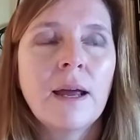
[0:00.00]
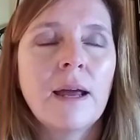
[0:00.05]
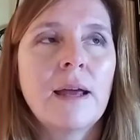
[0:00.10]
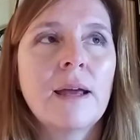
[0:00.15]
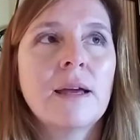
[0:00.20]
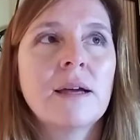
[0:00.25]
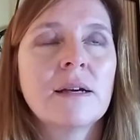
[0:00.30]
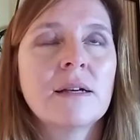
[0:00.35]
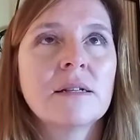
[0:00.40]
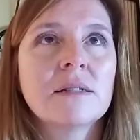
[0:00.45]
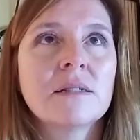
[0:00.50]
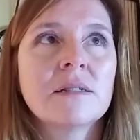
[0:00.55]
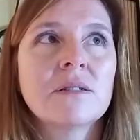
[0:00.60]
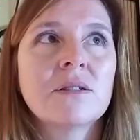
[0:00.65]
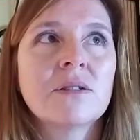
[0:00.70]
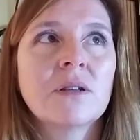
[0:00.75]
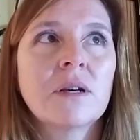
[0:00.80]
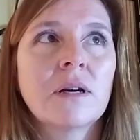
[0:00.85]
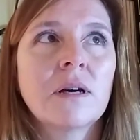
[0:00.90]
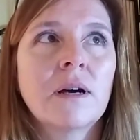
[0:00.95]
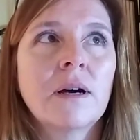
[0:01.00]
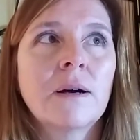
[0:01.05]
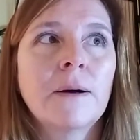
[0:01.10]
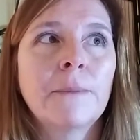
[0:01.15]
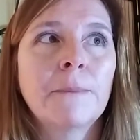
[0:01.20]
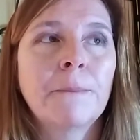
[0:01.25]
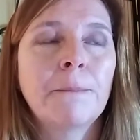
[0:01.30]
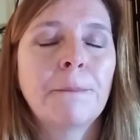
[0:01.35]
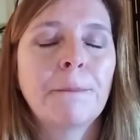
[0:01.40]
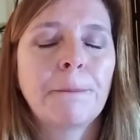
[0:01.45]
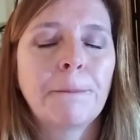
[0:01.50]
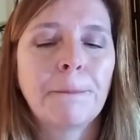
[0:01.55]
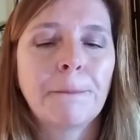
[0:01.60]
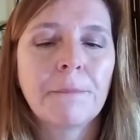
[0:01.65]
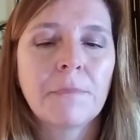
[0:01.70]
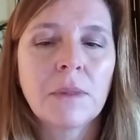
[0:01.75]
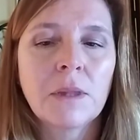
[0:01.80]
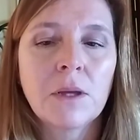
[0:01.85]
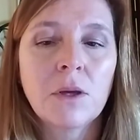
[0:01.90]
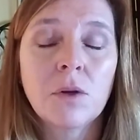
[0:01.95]
And, um,
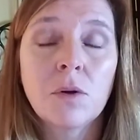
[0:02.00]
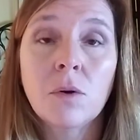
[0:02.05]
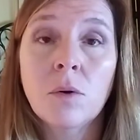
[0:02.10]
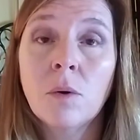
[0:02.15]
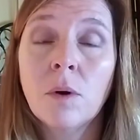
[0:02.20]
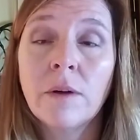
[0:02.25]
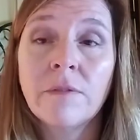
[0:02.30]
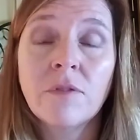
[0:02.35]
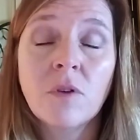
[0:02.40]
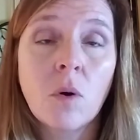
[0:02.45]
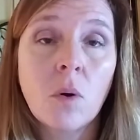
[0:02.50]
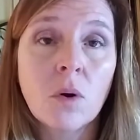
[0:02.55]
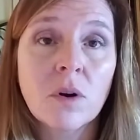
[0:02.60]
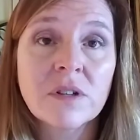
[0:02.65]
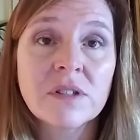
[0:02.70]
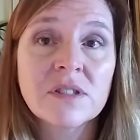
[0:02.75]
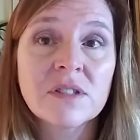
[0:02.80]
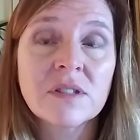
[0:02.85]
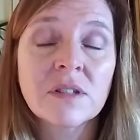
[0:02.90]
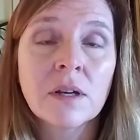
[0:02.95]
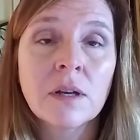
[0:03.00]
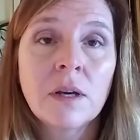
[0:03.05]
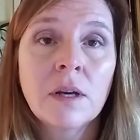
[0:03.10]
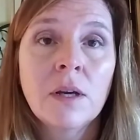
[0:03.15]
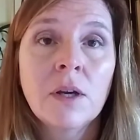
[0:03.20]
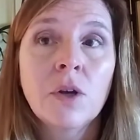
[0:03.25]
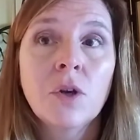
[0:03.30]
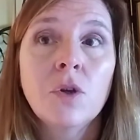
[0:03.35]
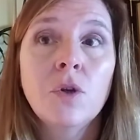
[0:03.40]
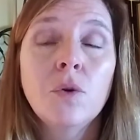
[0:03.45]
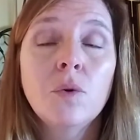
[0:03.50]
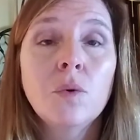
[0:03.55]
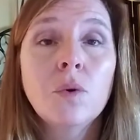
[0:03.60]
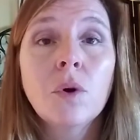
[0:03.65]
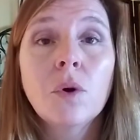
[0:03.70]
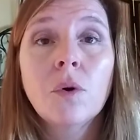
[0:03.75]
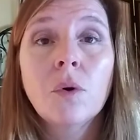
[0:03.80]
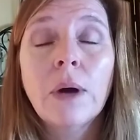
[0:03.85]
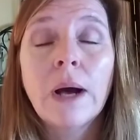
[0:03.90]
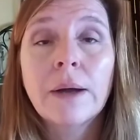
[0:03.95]
you know, of course, you
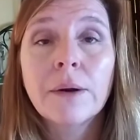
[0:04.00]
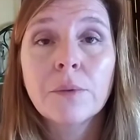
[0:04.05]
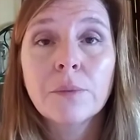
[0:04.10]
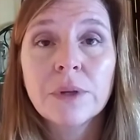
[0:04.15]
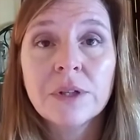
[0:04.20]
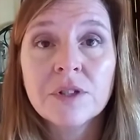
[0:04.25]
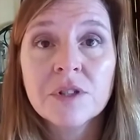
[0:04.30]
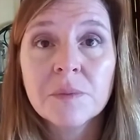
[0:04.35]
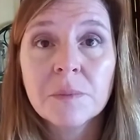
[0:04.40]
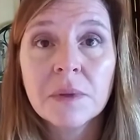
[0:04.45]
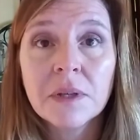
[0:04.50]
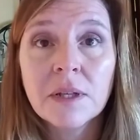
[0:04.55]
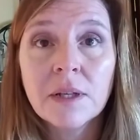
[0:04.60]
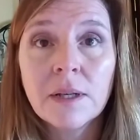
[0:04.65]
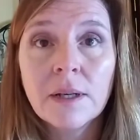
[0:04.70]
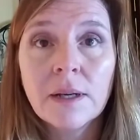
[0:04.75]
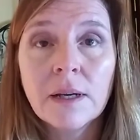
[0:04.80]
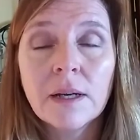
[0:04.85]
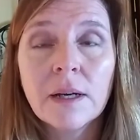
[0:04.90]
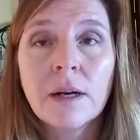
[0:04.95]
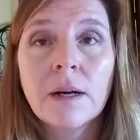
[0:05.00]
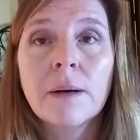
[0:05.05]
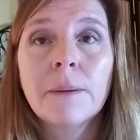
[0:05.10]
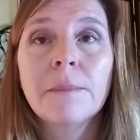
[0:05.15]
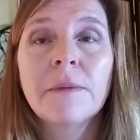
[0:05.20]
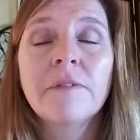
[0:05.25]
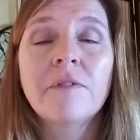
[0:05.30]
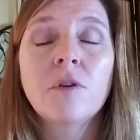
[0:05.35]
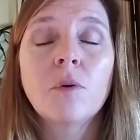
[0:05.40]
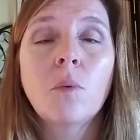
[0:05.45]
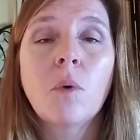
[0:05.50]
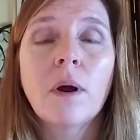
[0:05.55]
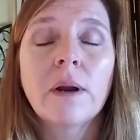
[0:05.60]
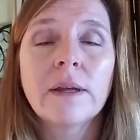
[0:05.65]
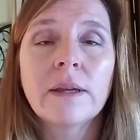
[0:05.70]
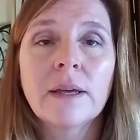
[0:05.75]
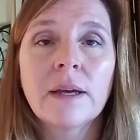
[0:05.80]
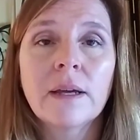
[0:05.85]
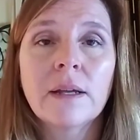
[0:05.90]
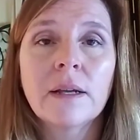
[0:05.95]
know how to reach me. Um, if you want to
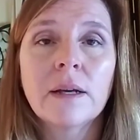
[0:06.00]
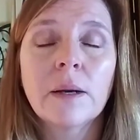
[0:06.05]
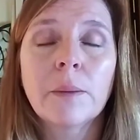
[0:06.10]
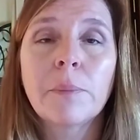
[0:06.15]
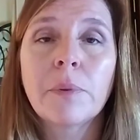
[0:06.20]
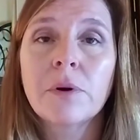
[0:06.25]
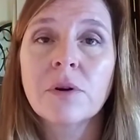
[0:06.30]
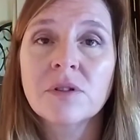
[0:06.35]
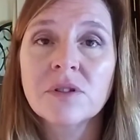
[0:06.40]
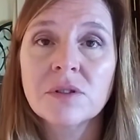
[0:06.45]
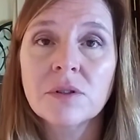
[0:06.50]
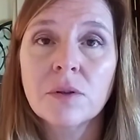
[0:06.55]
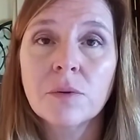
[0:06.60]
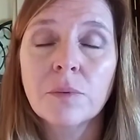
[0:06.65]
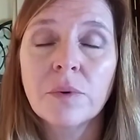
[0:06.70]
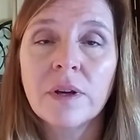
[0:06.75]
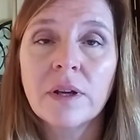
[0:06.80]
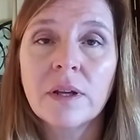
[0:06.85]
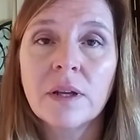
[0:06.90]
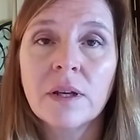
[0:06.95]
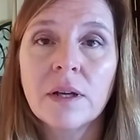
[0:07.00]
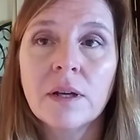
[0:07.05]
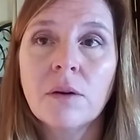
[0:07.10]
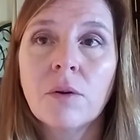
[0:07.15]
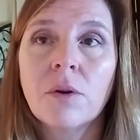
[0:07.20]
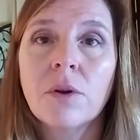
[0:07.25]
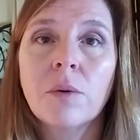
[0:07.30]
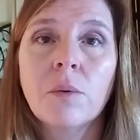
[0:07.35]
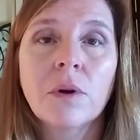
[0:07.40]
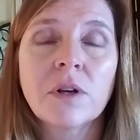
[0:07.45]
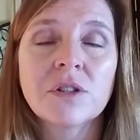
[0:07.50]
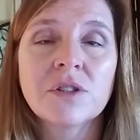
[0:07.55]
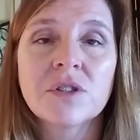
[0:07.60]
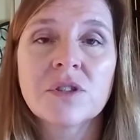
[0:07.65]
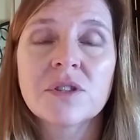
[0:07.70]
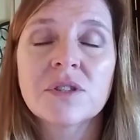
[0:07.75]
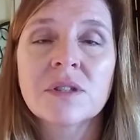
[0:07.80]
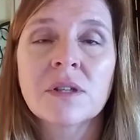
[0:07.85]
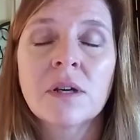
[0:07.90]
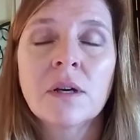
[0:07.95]
get a personal reading or you want to
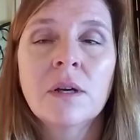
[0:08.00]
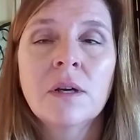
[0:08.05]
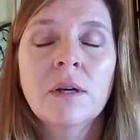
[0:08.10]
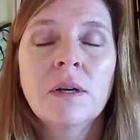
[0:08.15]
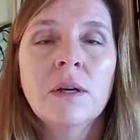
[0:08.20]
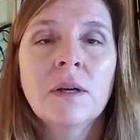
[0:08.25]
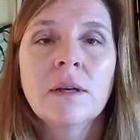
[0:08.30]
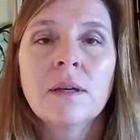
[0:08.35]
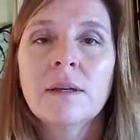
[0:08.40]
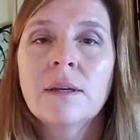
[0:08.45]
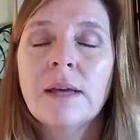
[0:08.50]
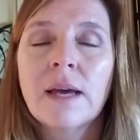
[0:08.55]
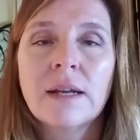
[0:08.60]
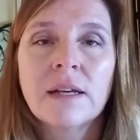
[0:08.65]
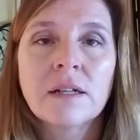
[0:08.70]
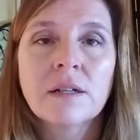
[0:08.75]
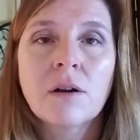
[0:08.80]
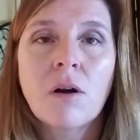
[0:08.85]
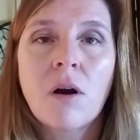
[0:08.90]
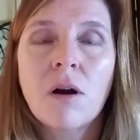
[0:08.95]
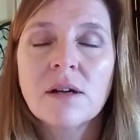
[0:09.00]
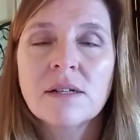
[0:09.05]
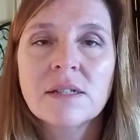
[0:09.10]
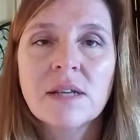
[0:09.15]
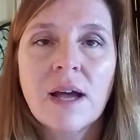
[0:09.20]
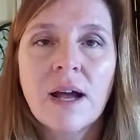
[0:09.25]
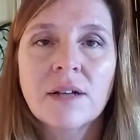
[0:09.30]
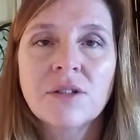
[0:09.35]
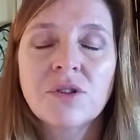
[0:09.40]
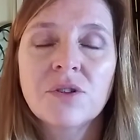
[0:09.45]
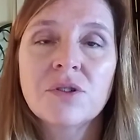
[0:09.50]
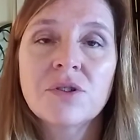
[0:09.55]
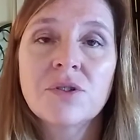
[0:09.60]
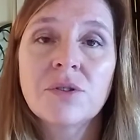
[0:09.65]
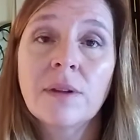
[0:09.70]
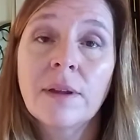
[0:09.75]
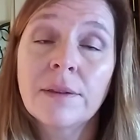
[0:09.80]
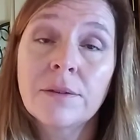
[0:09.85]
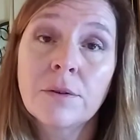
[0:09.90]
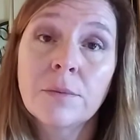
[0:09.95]
just get in contact, you can do
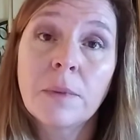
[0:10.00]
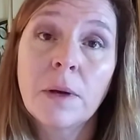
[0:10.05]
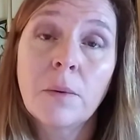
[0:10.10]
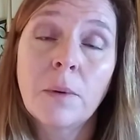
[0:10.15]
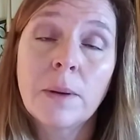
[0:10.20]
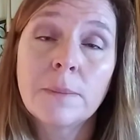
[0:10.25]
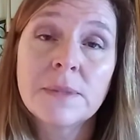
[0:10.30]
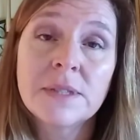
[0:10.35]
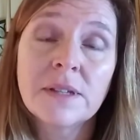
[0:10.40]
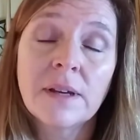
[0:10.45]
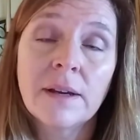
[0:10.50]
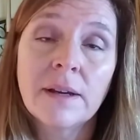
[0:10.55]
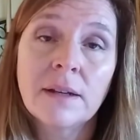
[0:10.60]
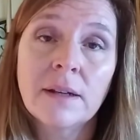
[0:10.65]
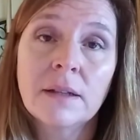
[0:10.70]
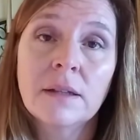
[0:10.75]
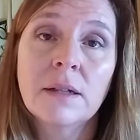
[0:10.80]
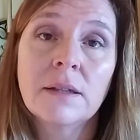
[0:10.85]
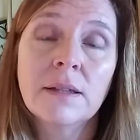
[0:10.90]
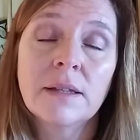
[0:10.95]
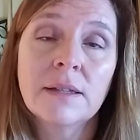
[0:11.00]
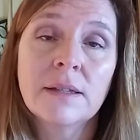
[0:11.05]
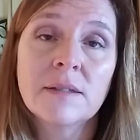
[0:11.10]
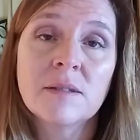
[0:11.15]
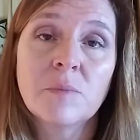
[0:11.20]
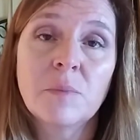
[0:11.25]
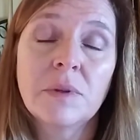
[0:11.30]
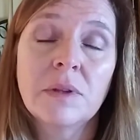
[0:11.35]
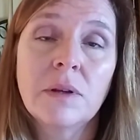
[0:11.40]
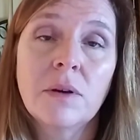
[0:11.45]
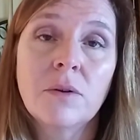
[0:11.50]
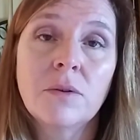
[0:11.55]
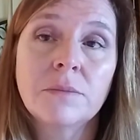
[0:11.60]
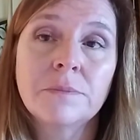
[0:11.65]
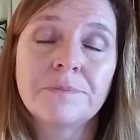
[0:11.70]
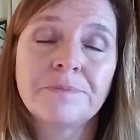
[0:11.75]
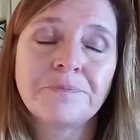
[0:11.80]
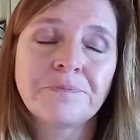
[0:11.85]
that through my website, and the link is below.